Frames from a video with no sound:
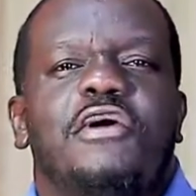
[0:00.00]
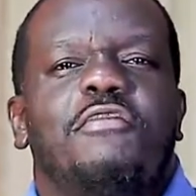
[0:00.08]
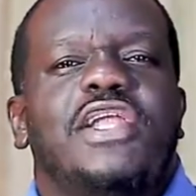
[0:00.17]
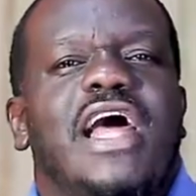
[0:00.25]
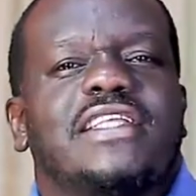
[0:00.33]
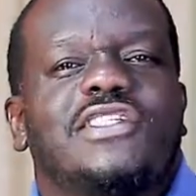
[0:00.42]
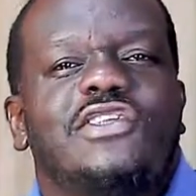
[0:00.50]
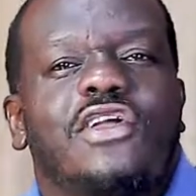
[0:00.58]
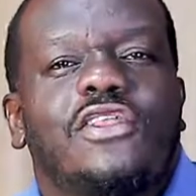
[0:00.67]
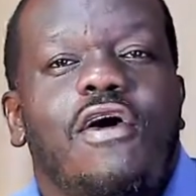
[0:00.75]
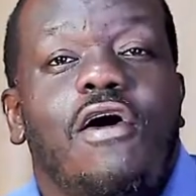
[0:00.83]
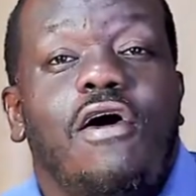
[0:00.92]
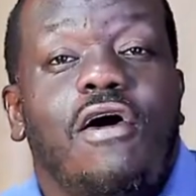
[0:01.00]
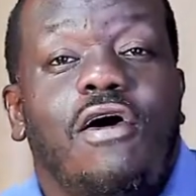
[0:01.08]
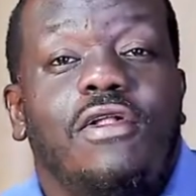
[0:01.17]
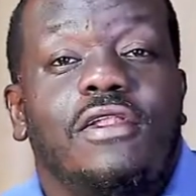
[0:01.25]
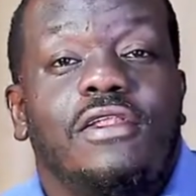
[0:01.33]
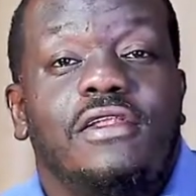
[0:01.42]
But that's not
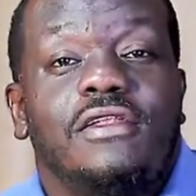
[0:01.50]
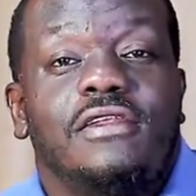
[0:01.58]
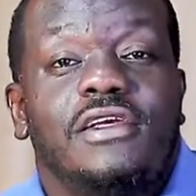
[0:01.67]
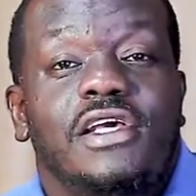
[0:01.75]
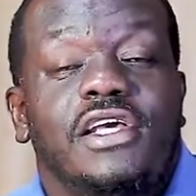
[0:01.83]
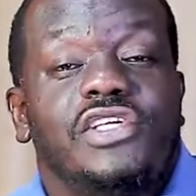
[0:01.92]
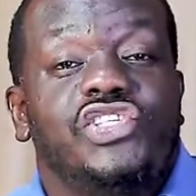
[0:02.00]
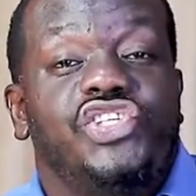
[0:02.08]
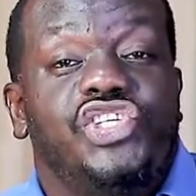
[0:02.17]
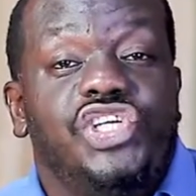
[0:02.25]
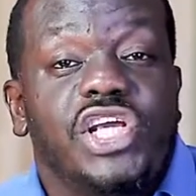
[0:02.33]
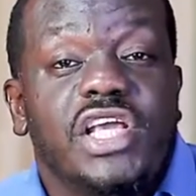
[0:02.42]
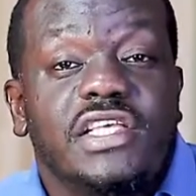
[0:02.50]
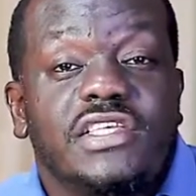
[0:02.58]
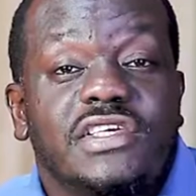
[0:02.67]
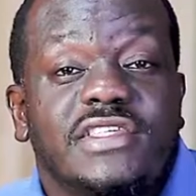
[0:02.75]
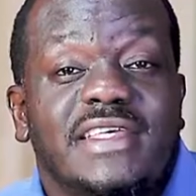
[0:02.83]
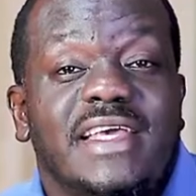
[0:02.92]
all.
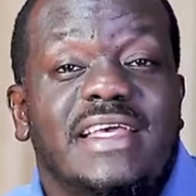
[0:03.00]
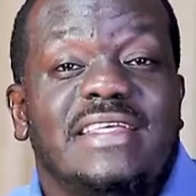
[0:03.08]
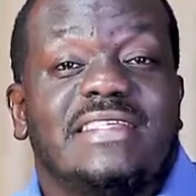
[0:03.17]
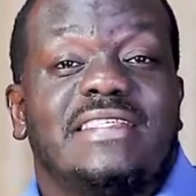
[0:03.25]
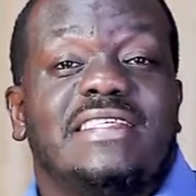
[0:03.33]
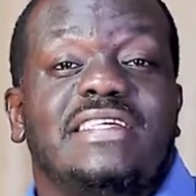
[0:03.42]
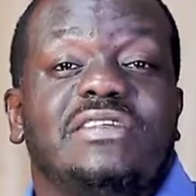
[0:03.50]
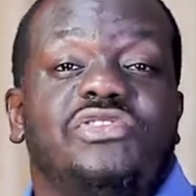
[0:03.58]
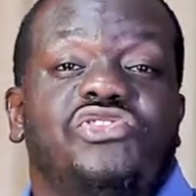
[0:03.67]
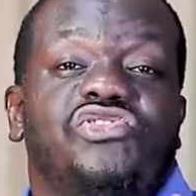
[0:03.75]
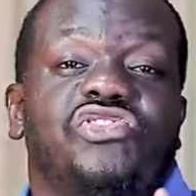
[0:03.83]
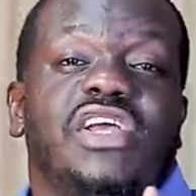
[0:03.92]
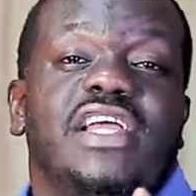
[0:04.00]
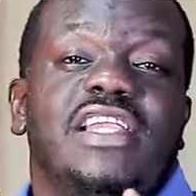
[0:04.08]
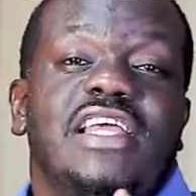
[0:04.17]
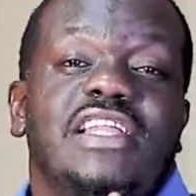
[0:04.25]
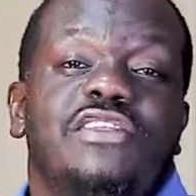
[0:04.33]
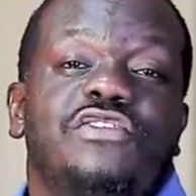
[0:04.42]
Jesus is still
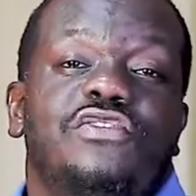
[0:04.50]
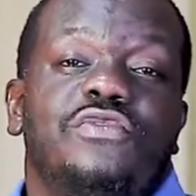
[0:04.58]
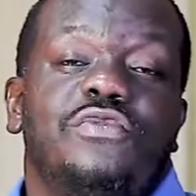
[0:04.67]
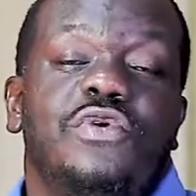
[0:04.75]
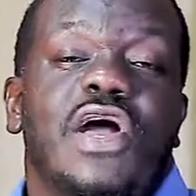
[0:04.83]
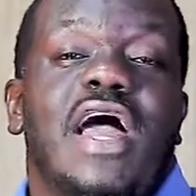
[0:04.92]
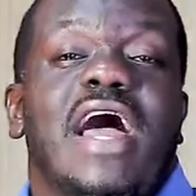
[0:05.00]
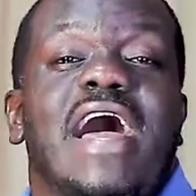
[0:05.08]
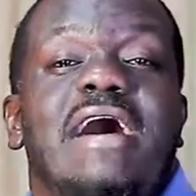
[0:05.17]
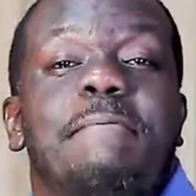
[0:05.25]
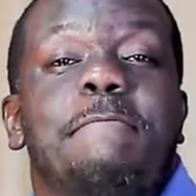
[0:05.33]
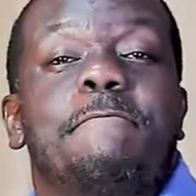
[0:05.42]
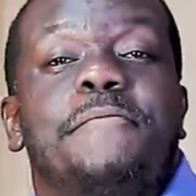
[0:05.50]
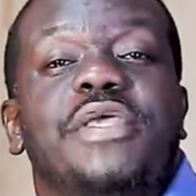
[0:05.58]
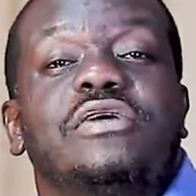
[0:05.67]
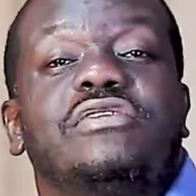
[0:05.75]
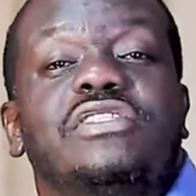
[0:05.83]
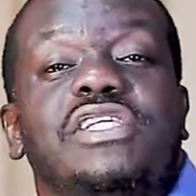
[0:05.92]
training you and
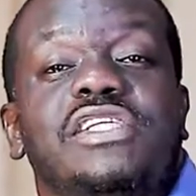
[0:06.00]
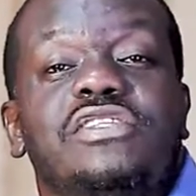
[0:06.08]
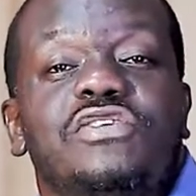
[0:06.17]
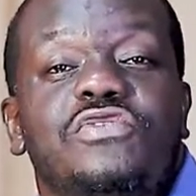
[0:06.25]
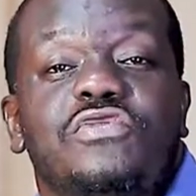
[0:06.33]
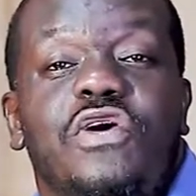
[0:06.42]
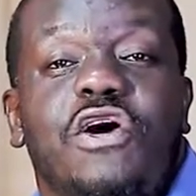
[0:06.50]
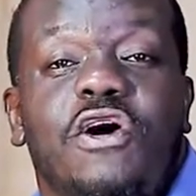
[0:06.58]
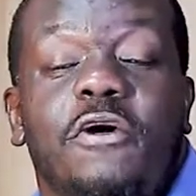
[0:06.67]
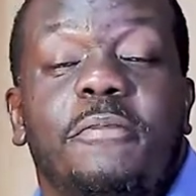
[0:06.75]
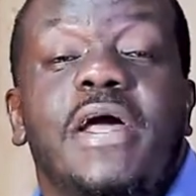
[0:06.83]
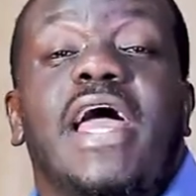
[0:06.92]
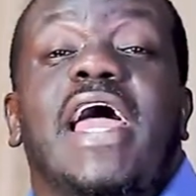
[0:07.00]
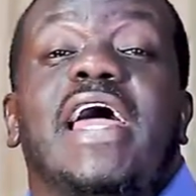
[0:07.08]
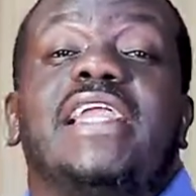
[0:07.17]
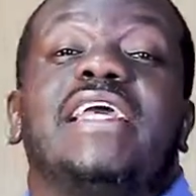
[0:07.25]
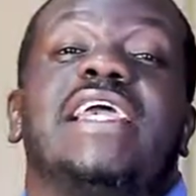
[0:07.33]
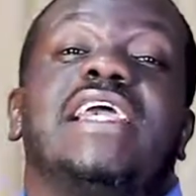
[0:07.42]
building you up,
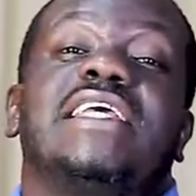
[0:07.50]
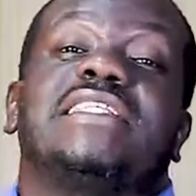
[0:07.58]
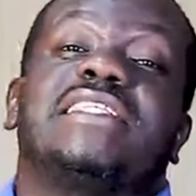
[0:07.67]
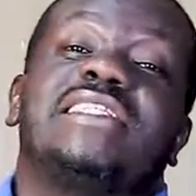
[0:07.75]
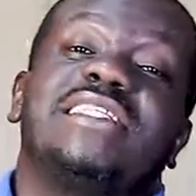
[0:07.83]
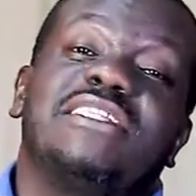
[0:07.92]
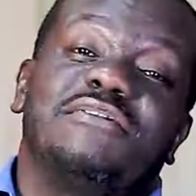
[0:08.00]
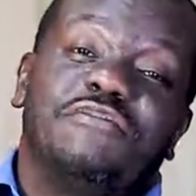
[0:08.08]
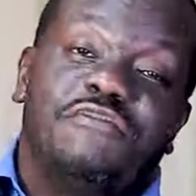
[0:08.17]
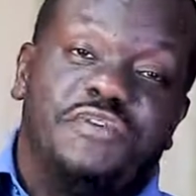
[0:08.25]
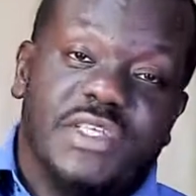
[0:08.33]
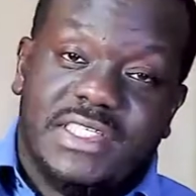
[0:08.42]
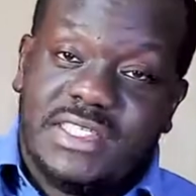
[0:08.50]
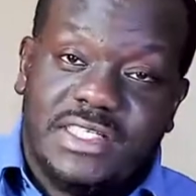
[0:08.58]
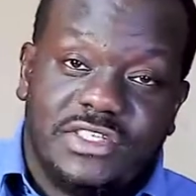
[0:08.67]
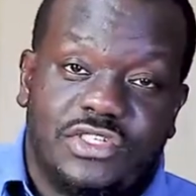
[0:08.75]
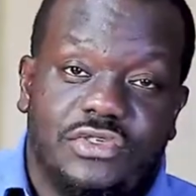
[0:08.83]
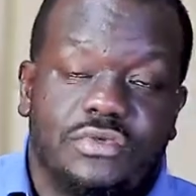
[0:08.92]
and He still
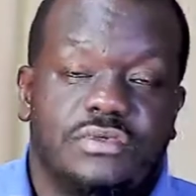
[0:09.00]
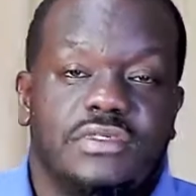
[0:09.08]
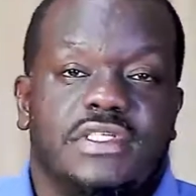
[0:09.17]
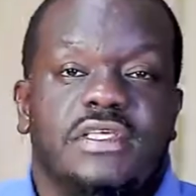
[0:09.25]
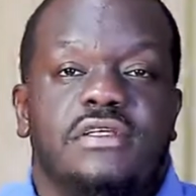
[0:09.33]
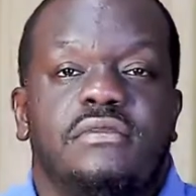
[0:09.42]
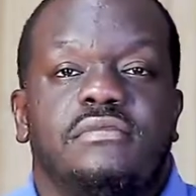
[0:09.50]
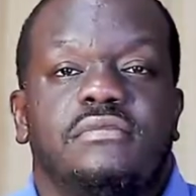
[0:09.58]
visits you. See?